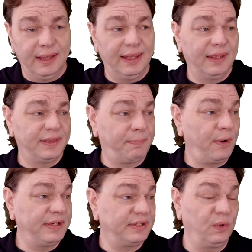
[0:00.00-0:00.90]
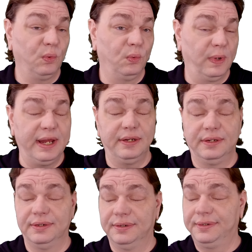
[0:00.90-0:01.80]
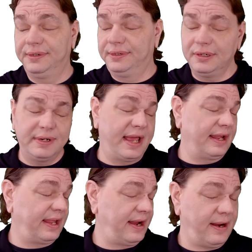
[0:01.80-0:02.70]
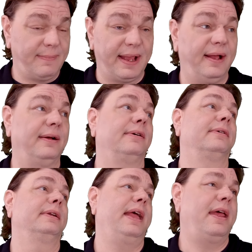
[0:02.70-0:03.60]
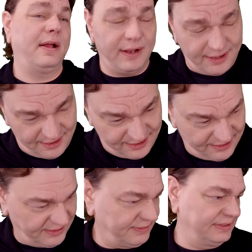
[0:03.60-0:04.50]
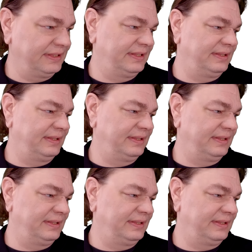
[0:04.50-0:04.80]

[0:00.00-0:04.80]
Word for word: Uh, the poison we do not care about at all.